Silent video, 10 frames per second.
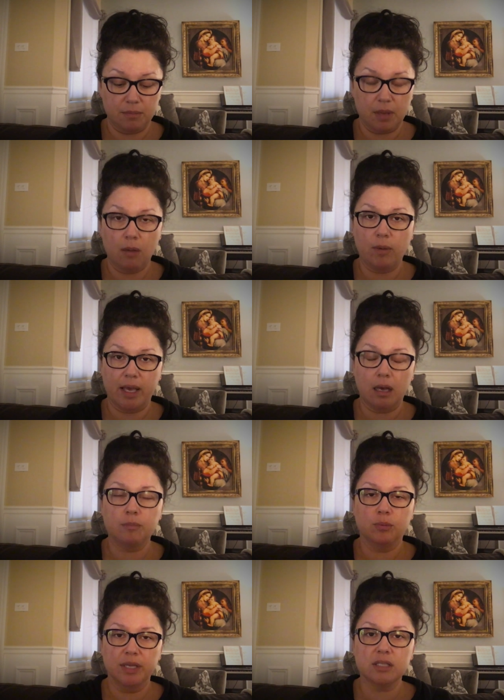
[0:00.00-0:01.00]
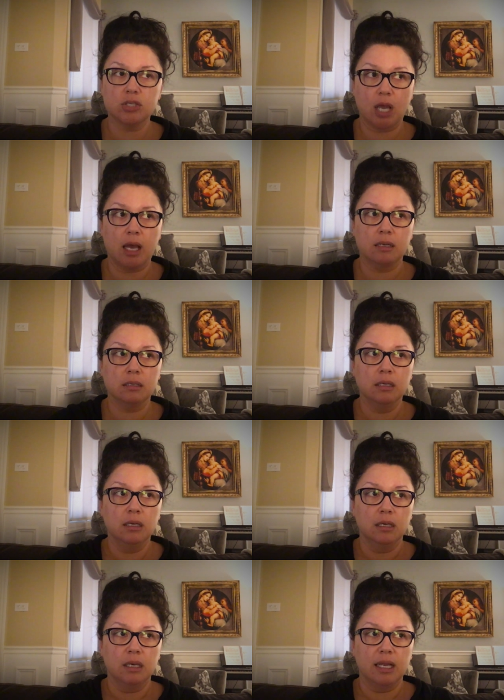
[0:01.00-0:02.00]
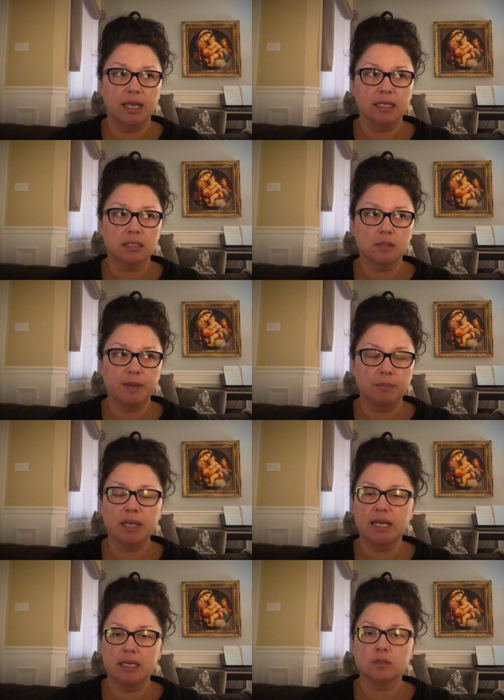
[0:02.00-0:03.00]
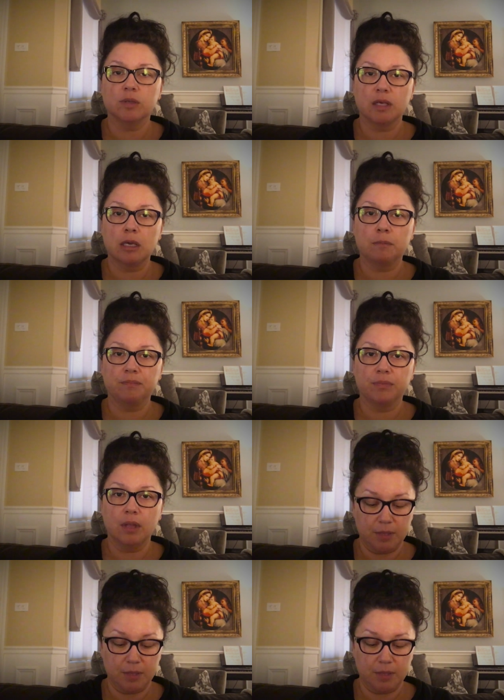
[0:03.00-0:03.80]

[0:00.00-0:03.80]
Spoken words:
I wake up with John and I get to spend my days with him,